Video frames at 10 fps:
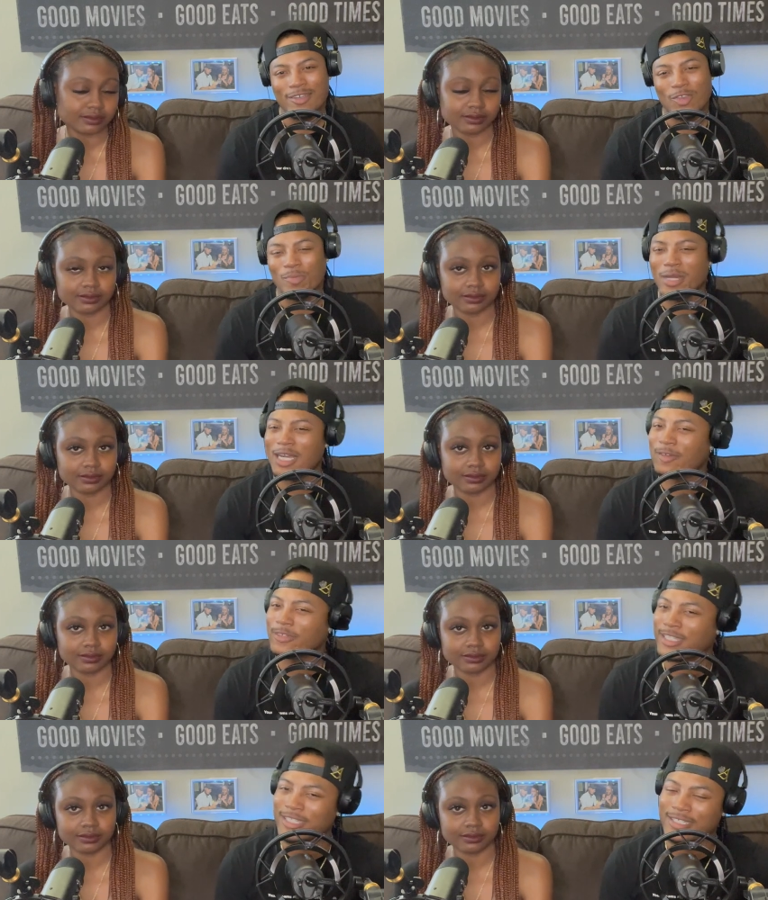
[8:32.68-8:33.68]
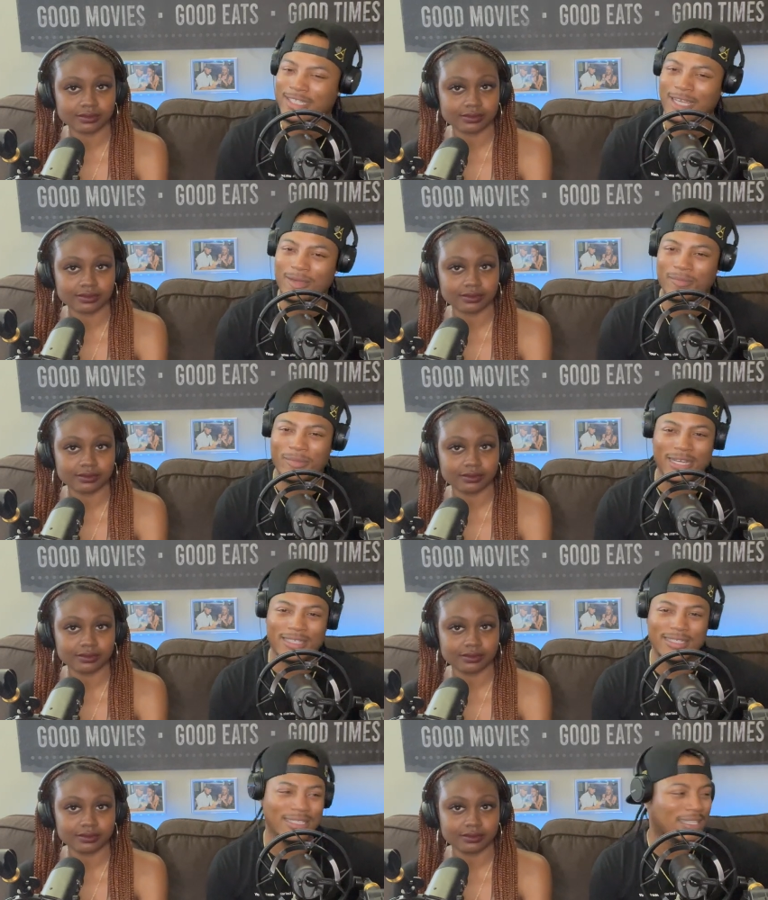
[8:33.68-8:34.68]
Speaker 1: You might have a kid that
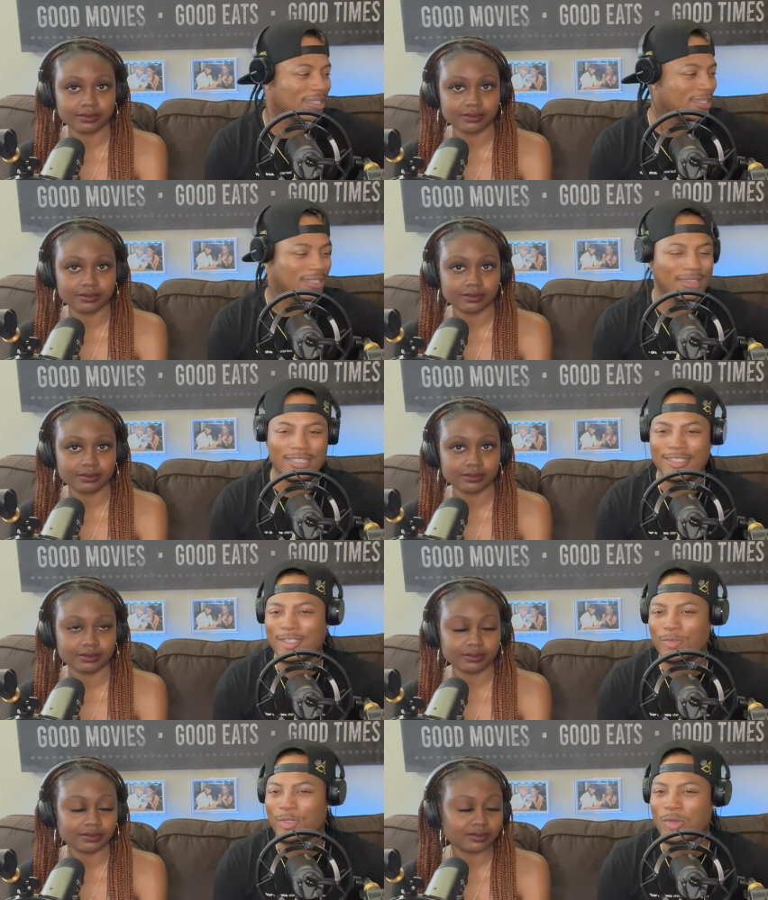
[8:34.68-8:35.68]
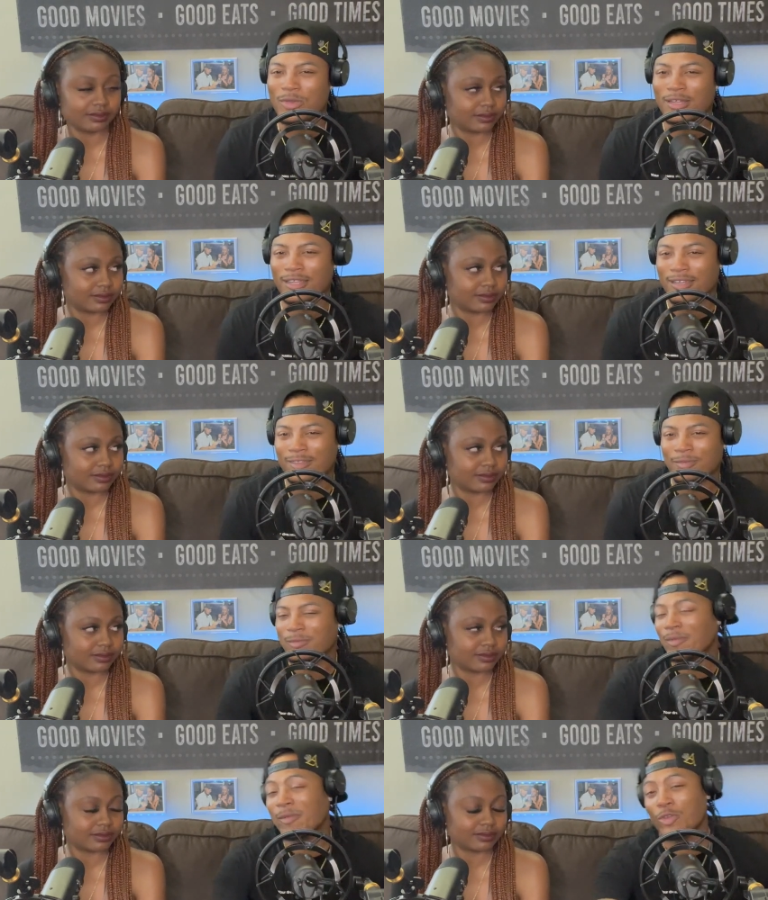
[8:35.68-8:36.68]
might listen when you yell at
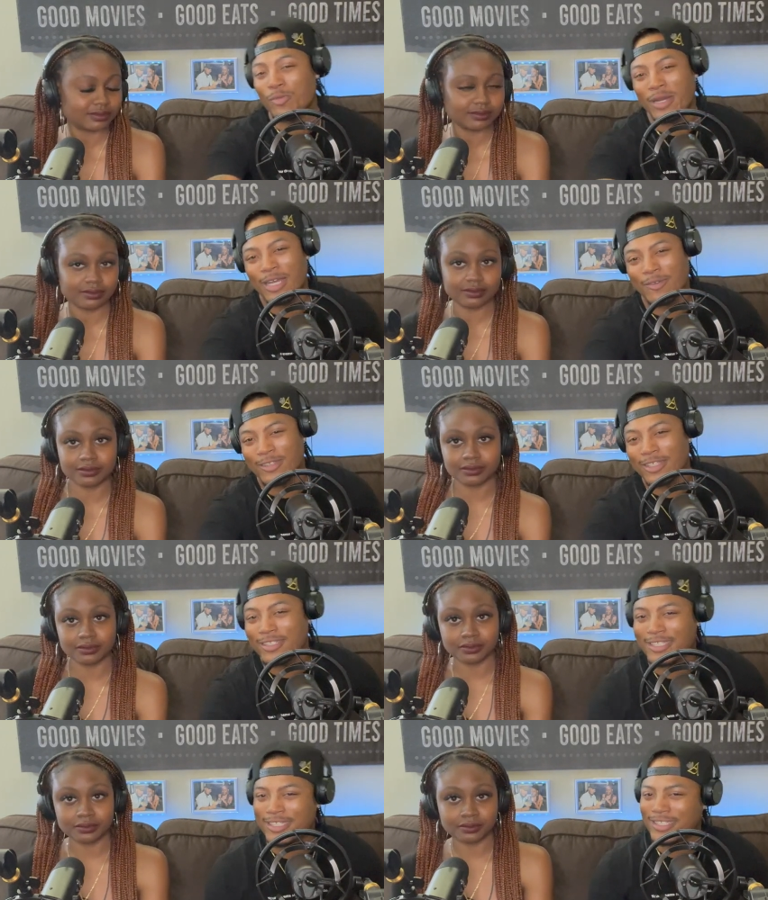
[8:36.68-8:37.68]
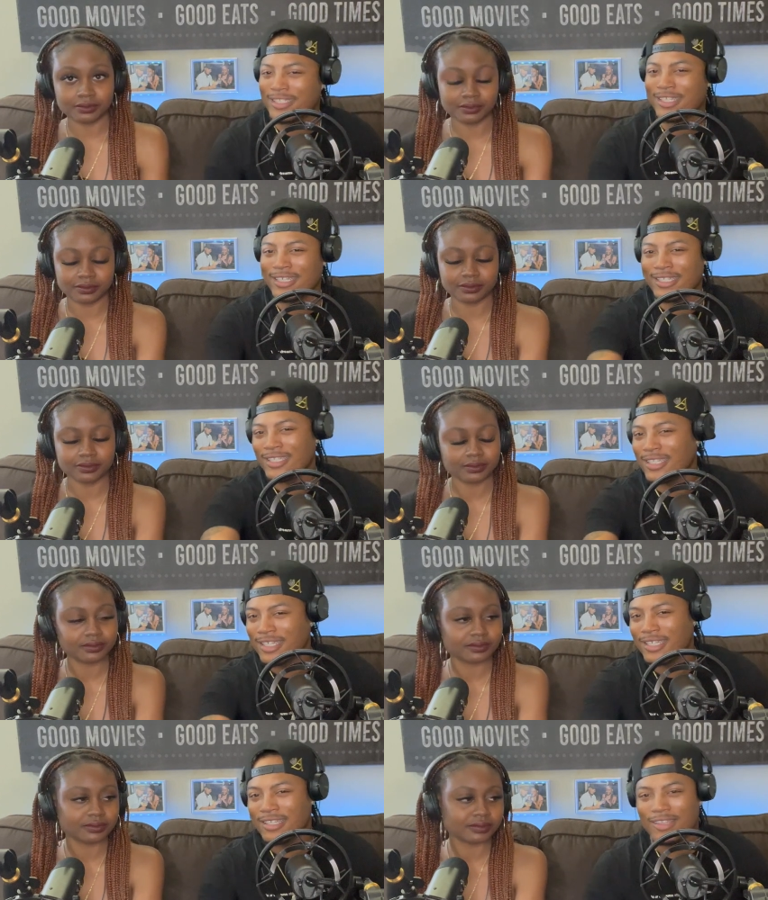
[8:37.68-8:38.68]
them. You might have another kid that
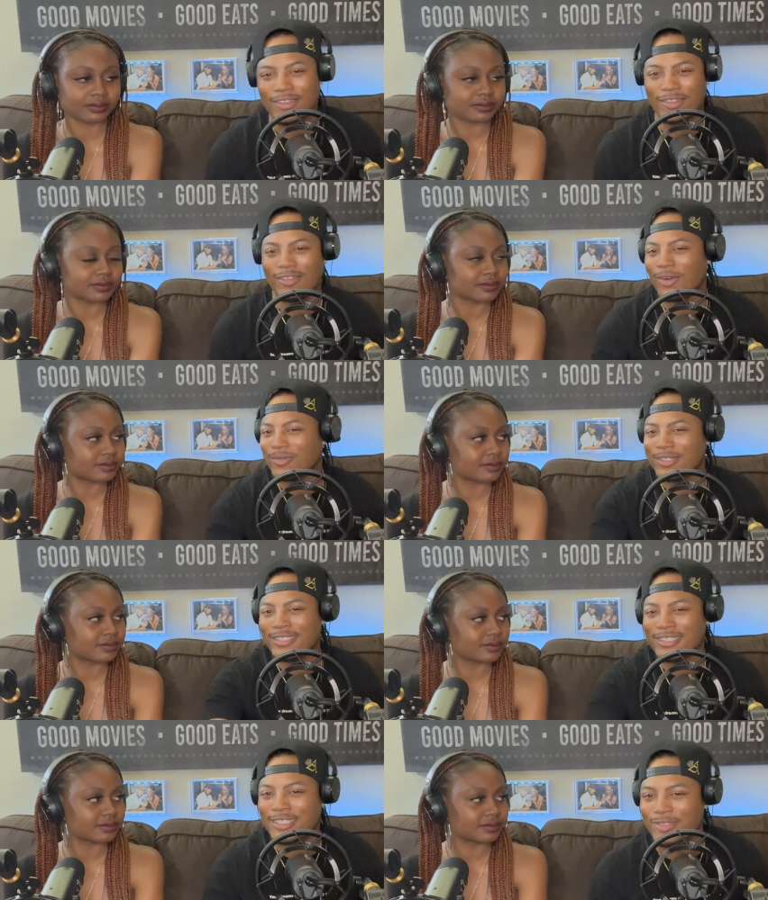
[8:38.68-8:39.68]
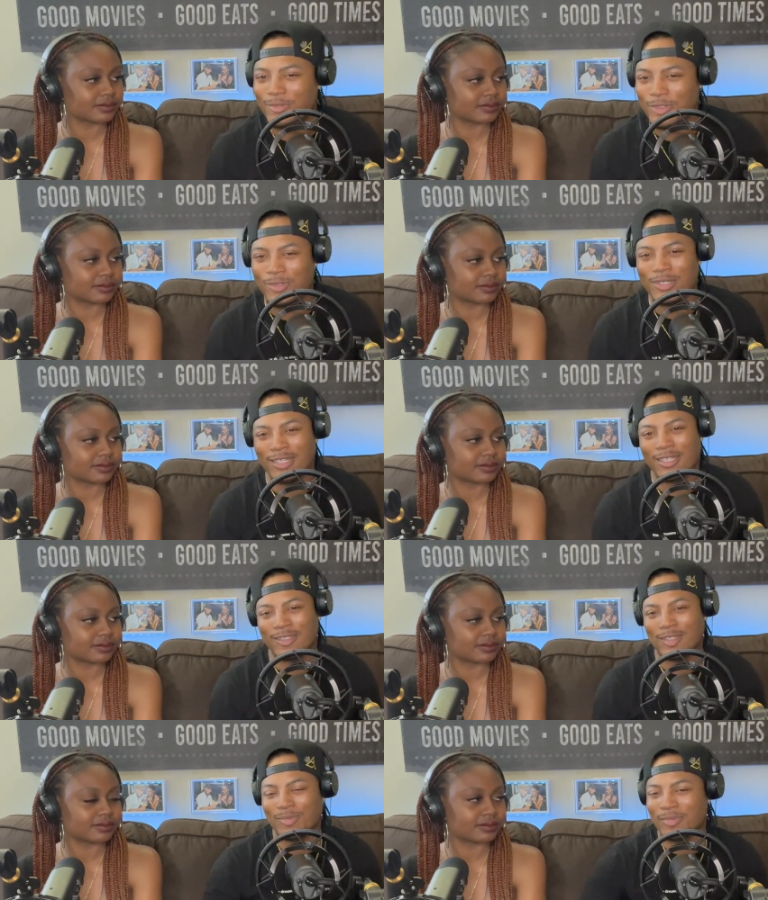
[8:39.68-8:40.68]
don't listen when you yell
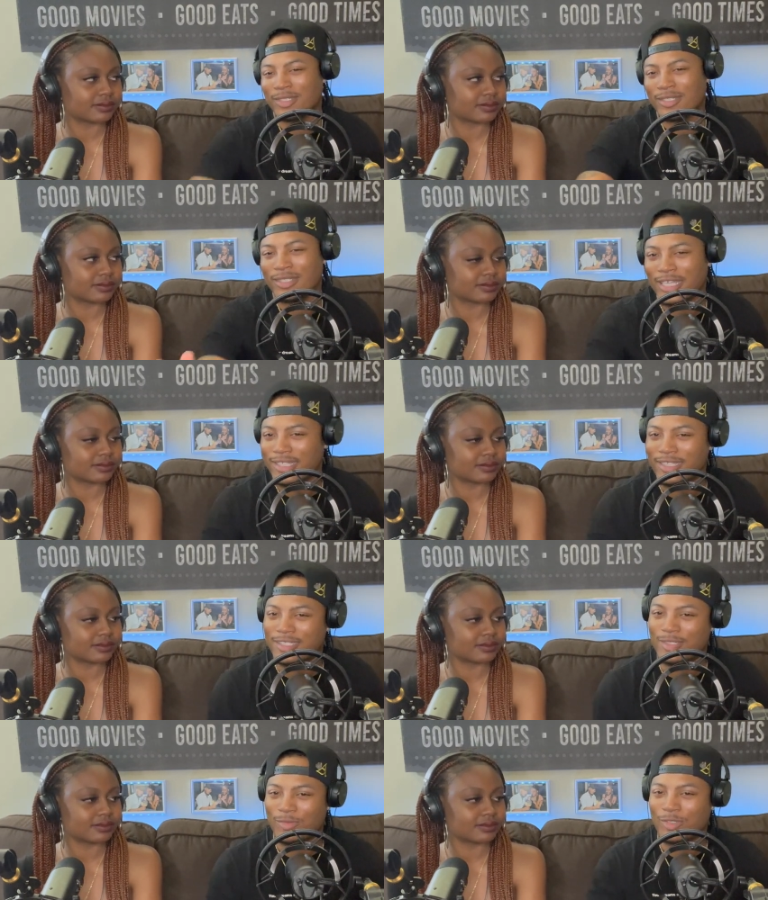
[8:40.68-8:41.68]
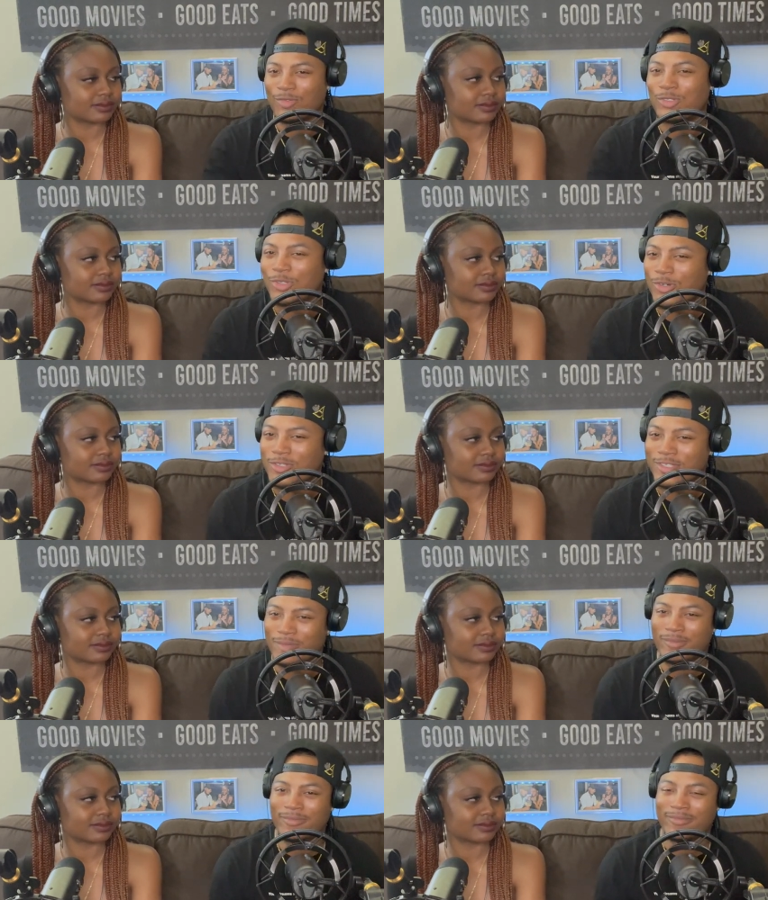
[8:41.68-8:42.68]
at them, but they listen when you talk to
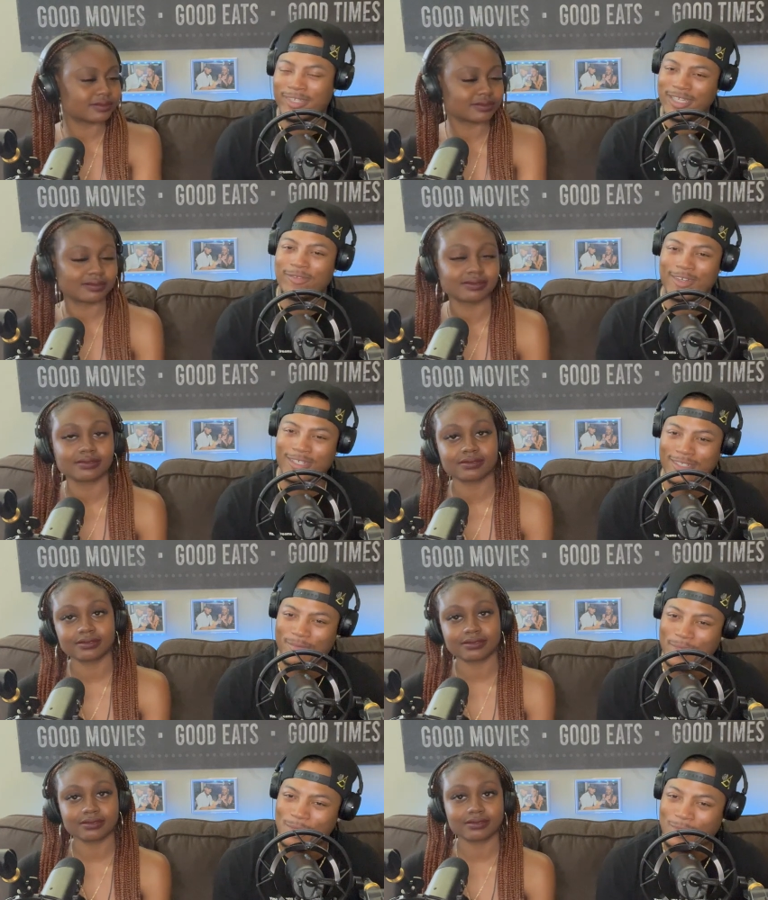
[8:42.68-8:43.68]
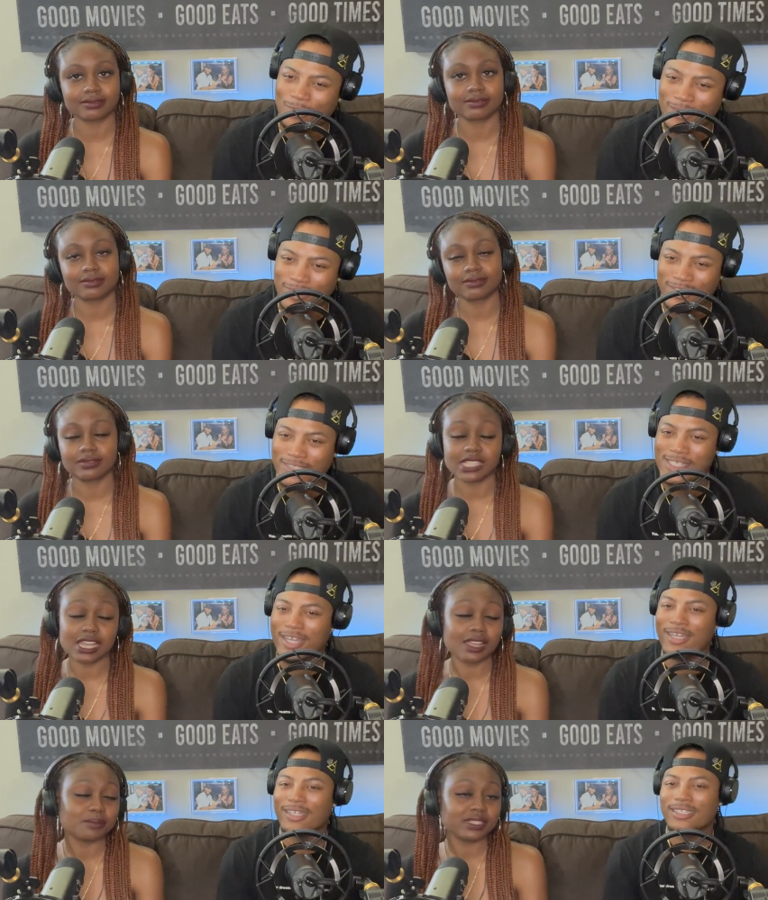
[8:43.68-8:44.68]
them like regular people, you know?
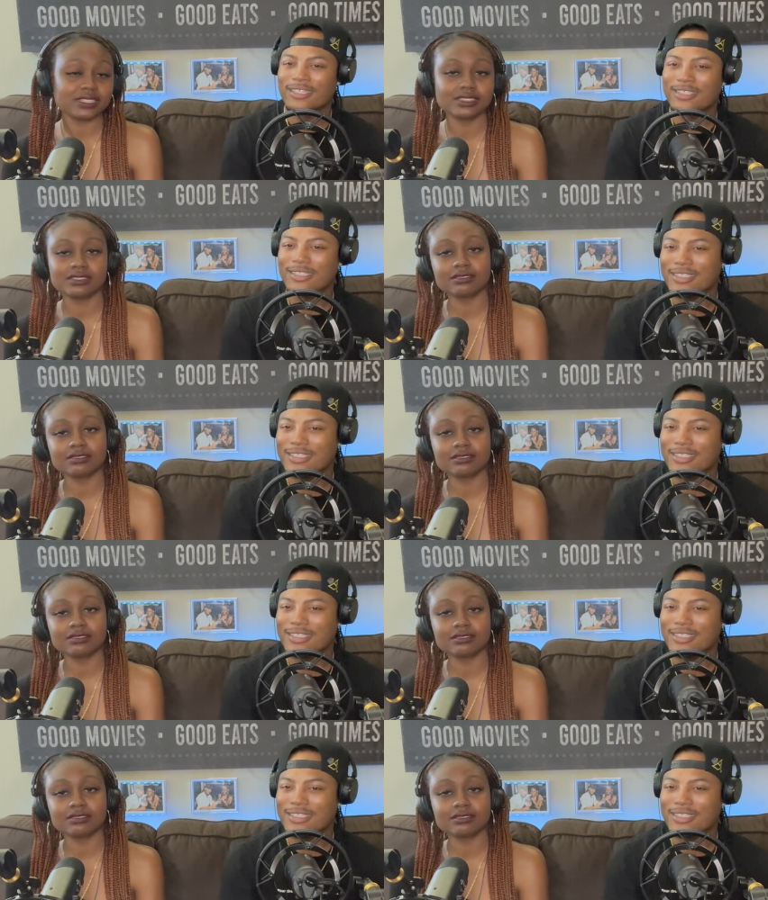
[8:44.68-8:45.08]
I mean,